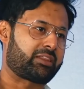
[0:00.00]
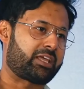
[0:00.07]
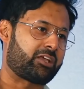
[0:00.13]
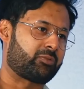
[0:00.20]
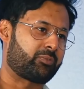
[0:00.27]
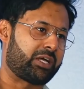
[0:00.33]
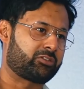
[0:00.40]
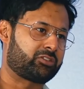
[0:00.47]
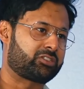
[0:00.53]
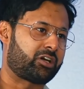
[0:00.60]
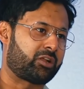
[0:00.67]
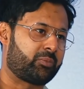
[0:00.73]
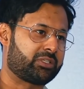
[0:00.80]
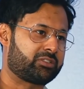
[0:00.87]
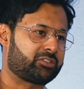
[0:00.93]
£10,000 to
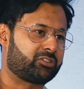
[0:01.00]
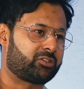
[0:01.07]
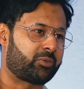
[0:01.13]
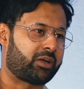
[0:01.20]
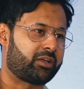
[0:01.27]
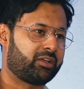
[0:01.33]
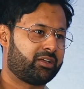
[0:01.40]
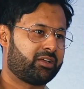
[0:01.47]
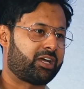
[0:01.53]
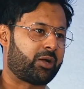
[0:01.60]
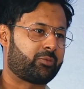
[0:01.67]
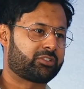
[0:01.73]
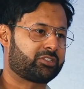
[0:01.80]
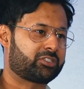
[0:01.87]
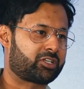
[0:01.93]
start a business in Dubai.
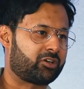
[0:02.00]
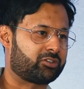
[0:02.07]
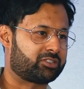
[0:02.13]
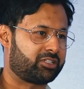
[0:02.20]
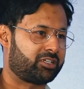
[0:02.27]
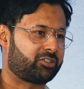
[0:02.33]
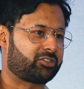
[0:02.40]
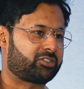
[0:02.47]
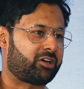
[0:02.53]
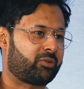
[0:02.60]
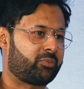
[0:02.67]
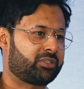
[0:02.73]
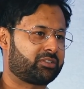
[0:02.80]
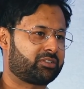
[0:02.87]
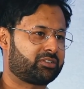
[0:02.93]
How much does it cost here to start a
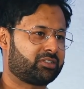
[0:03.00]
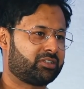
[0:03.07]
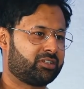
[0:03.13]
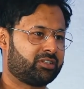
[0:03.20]
business?